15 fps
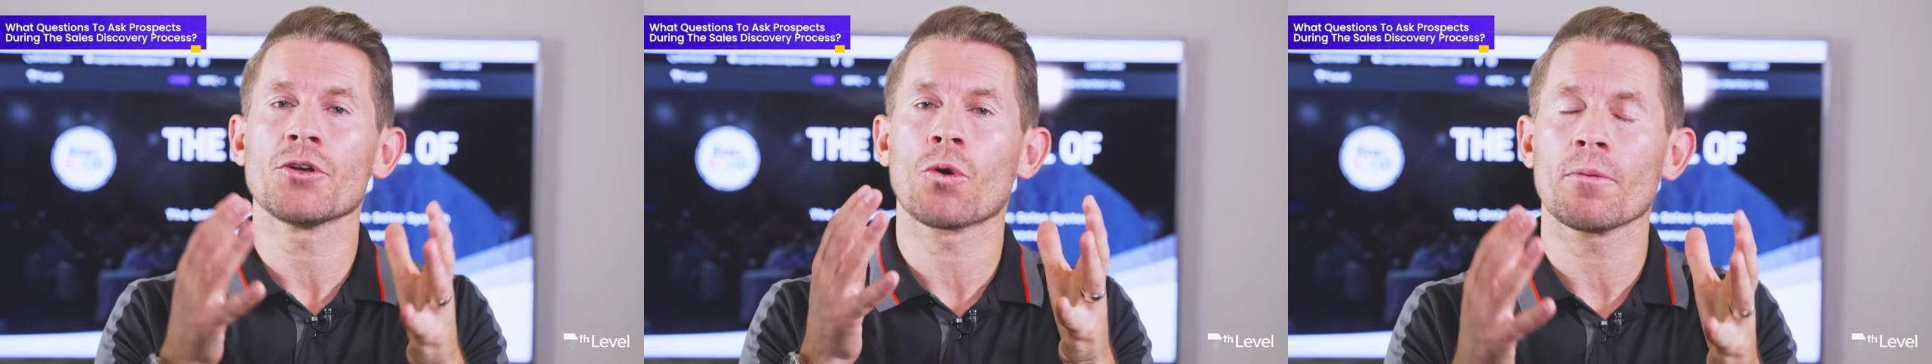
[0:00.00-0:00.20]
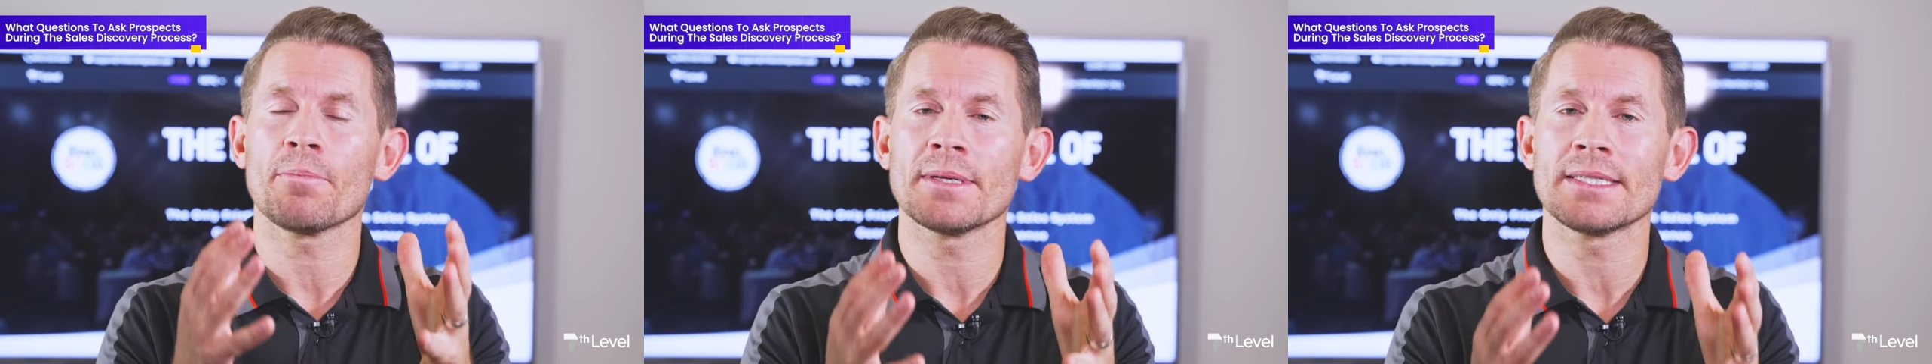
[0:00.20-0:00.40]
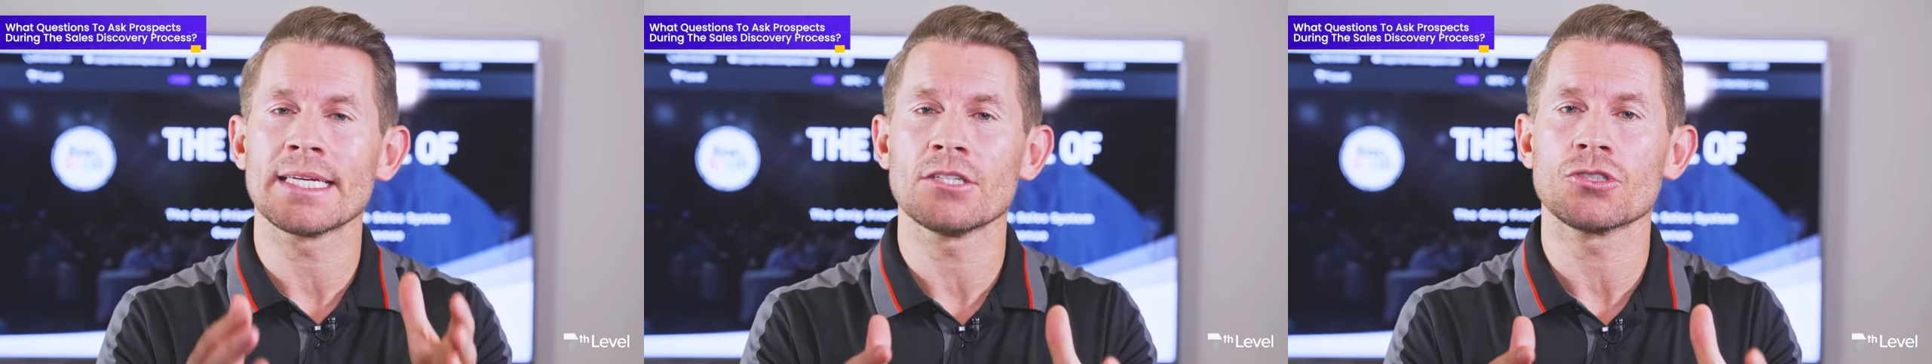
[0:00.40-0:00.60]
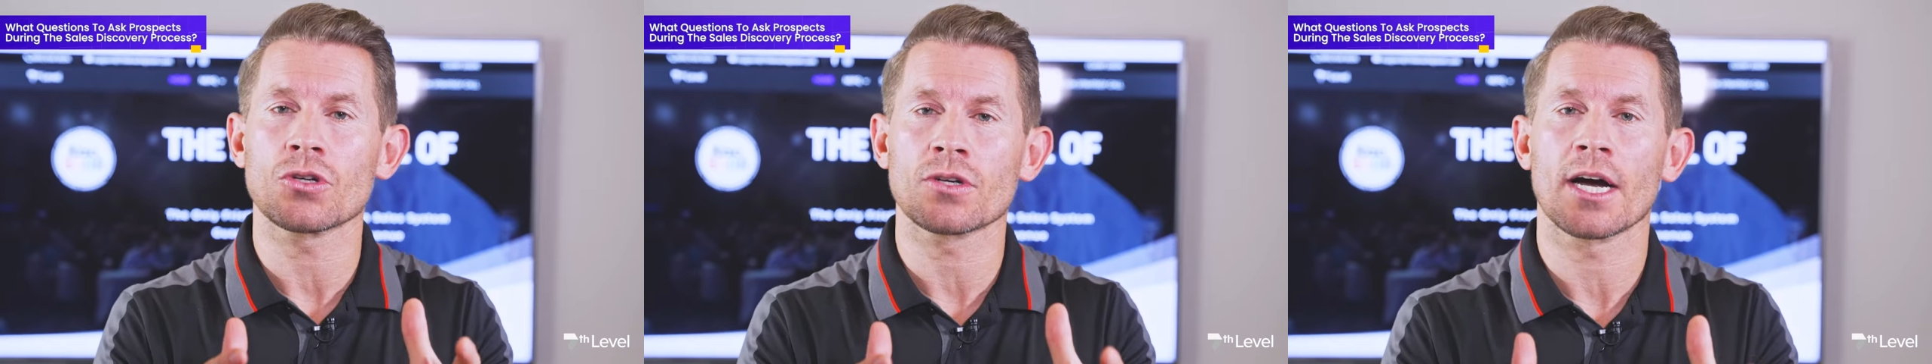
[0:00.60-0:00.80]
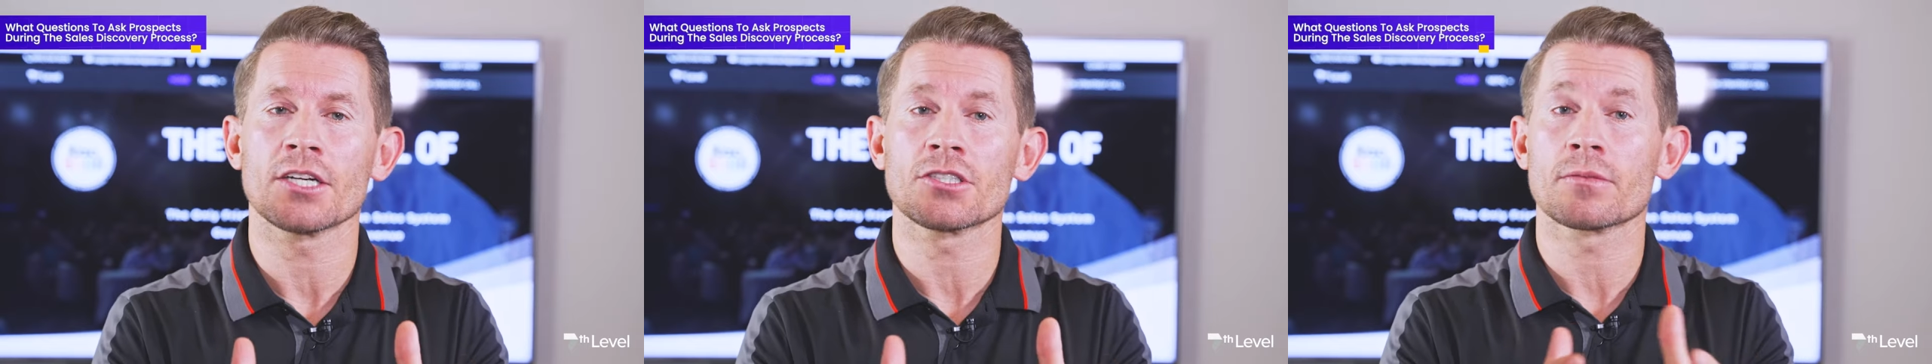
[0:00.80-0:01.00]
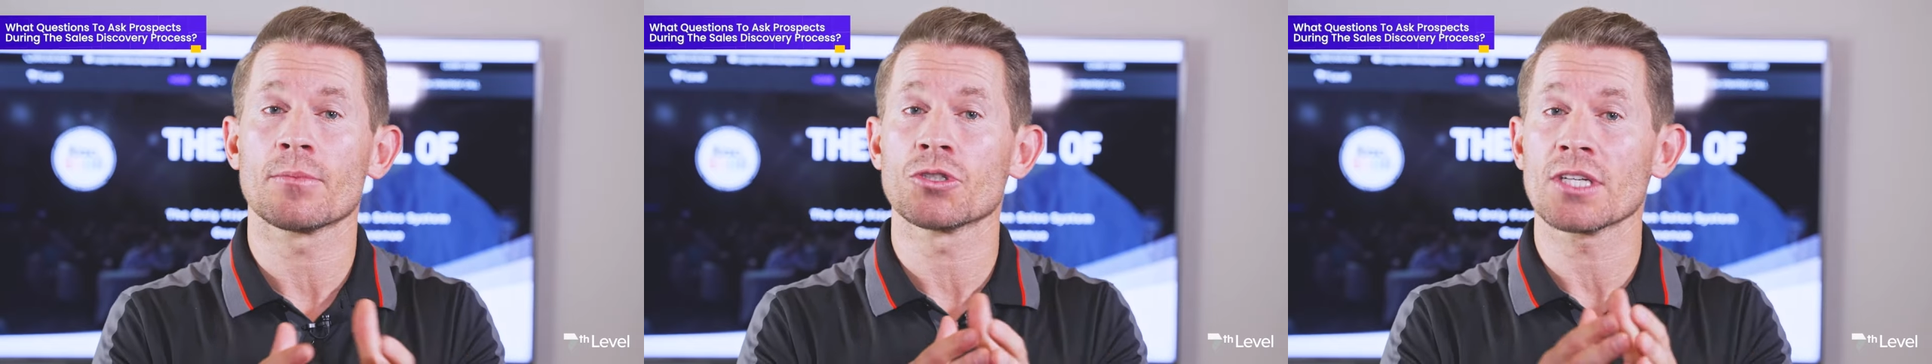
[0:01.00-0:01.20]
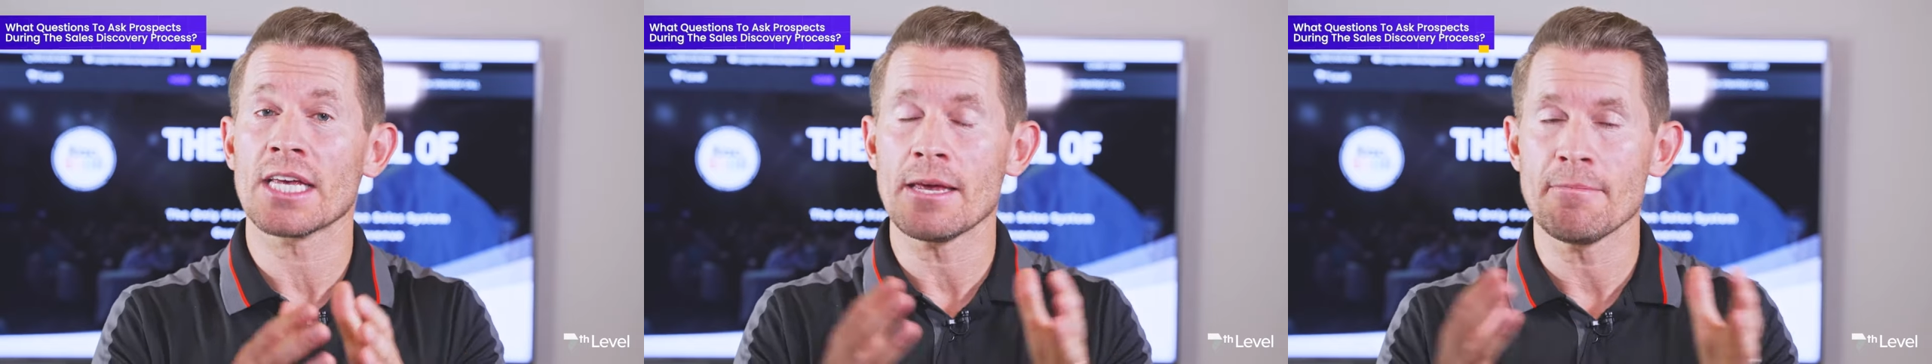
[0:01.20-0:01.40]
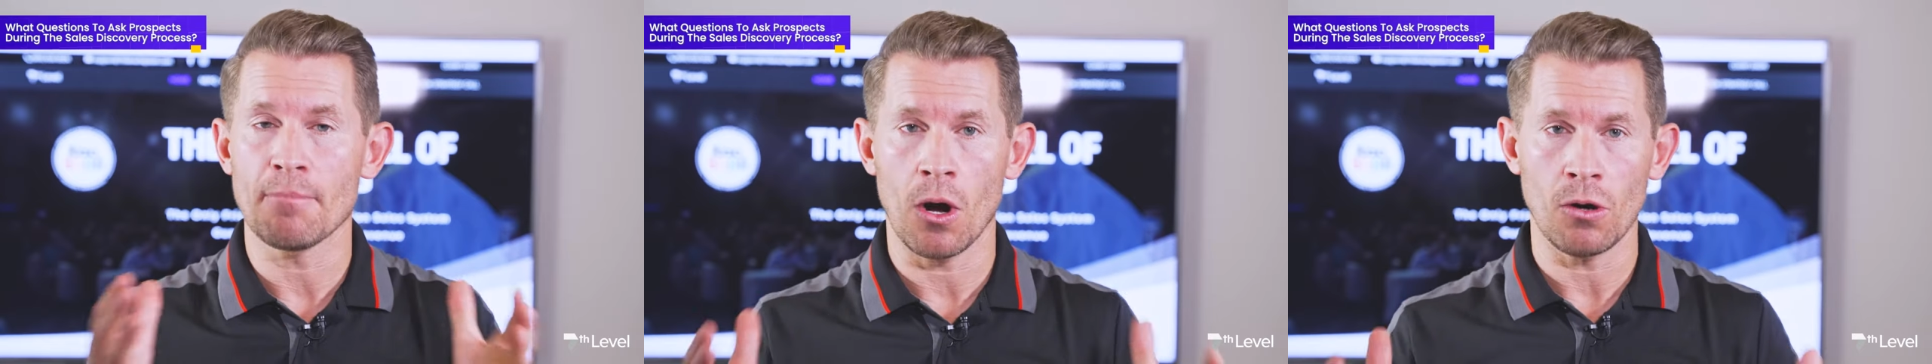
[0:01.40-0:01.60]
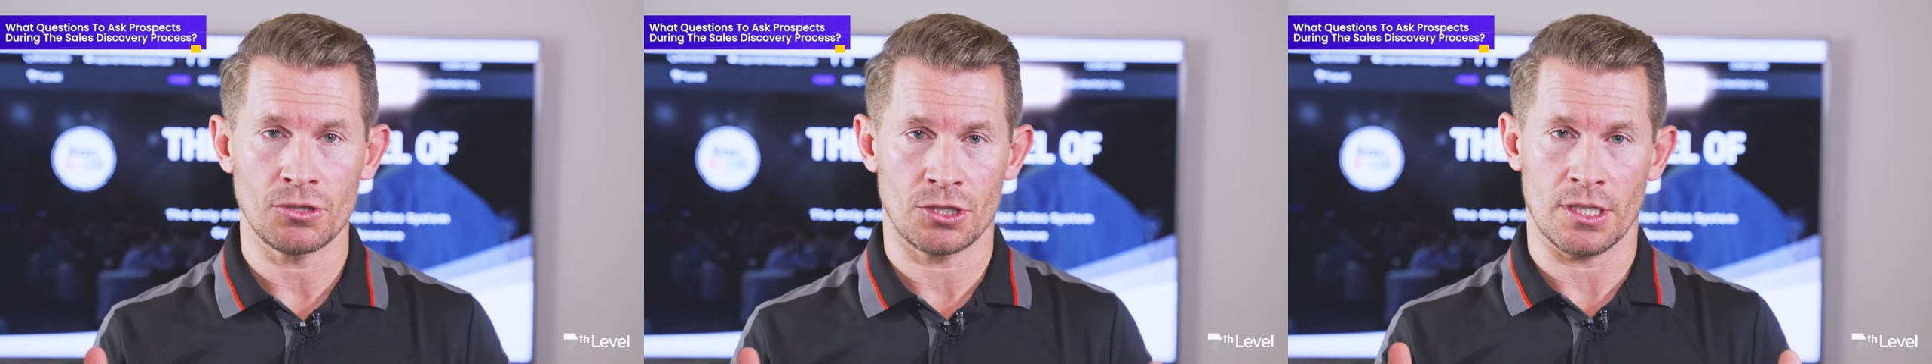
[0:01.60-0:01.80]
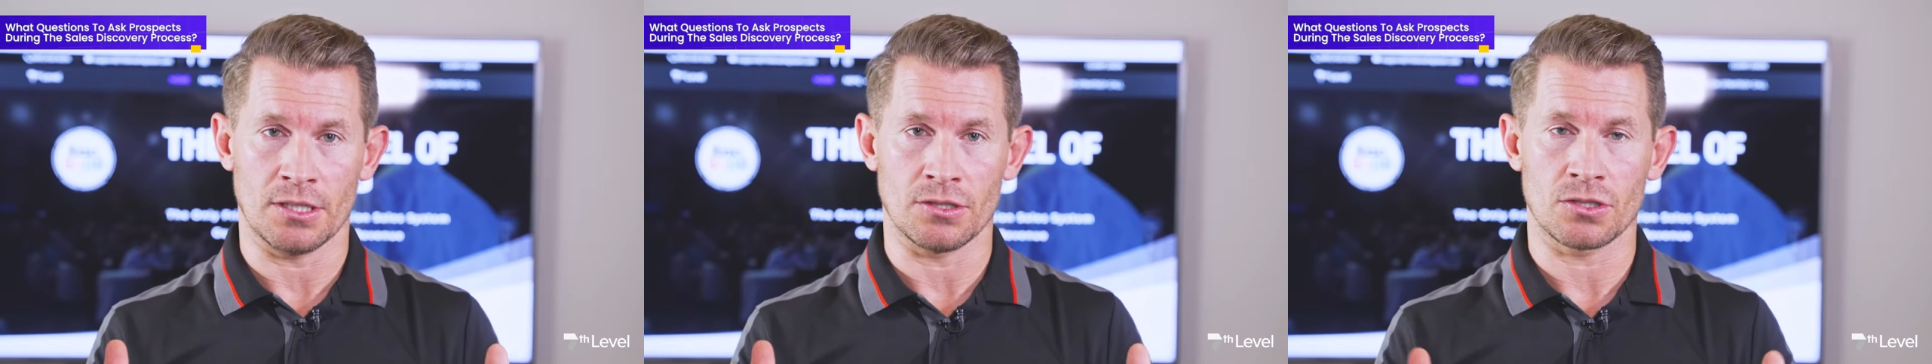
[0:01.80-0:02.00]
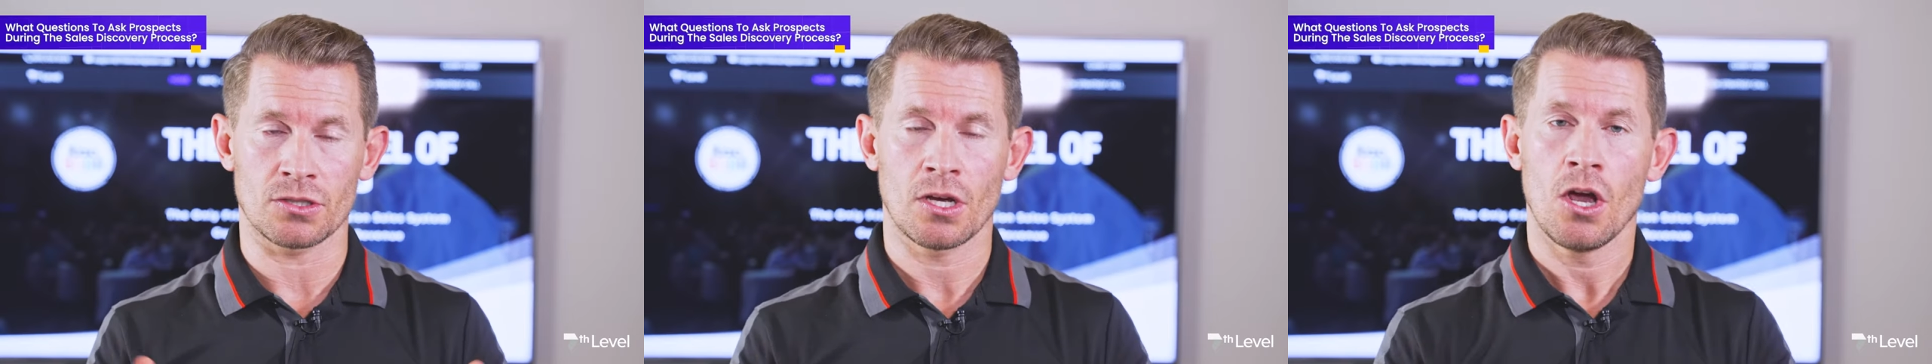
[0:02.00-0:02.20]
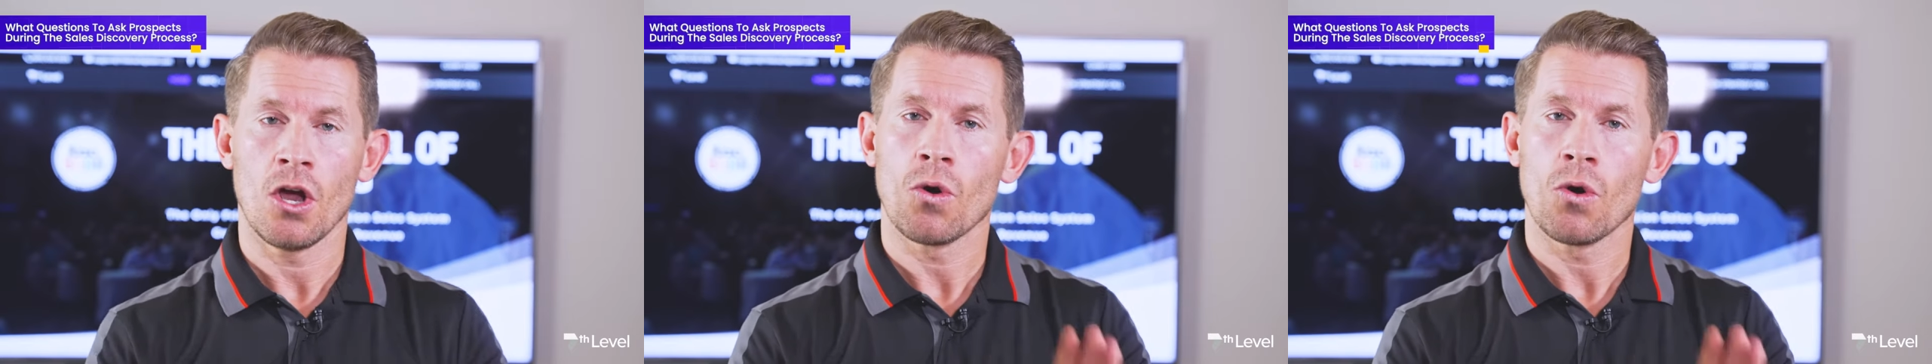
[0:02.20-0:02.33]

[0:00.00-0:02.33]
your potential customers' emotions,